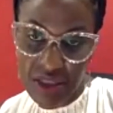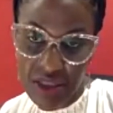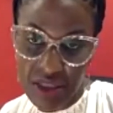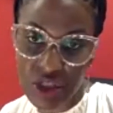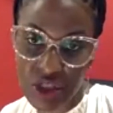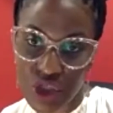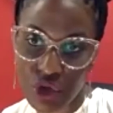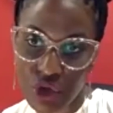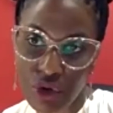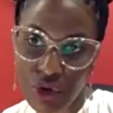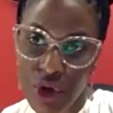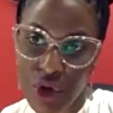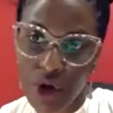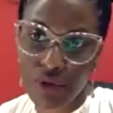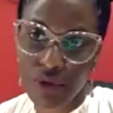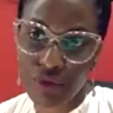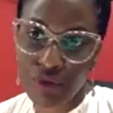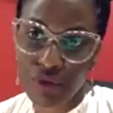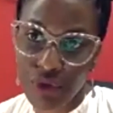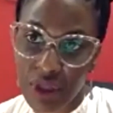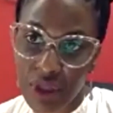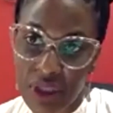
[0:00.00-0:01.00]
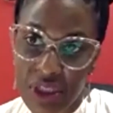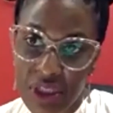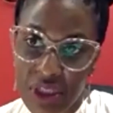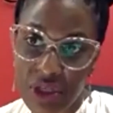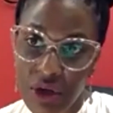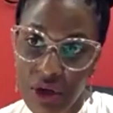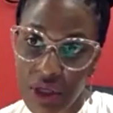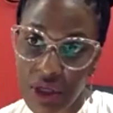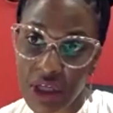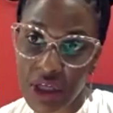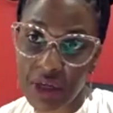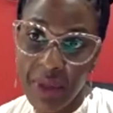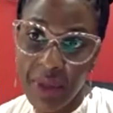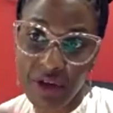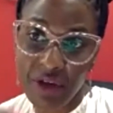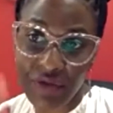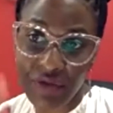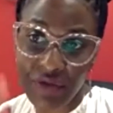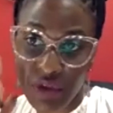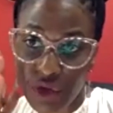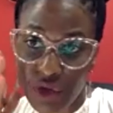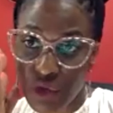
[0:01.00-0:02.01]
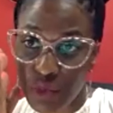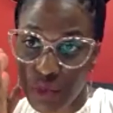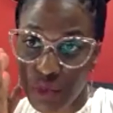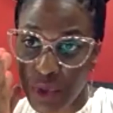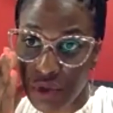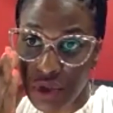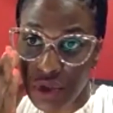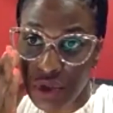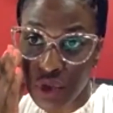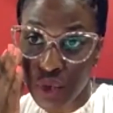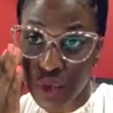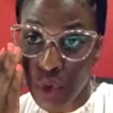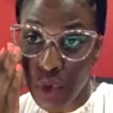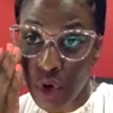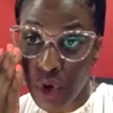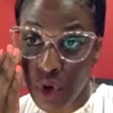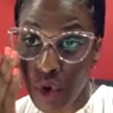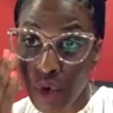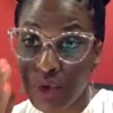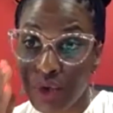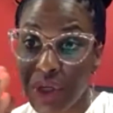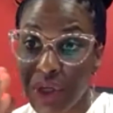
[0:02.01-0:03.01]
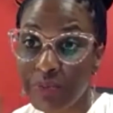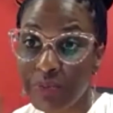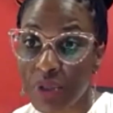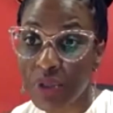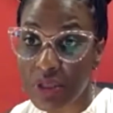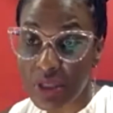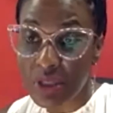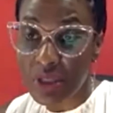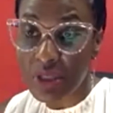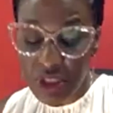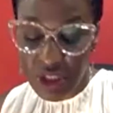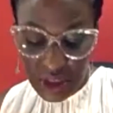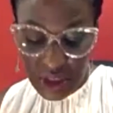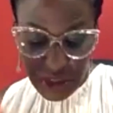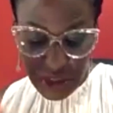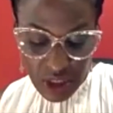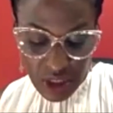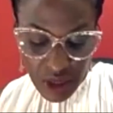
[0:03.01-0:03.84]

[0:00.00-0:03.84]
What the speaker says: And so really talking about, for those persons who are holding positions,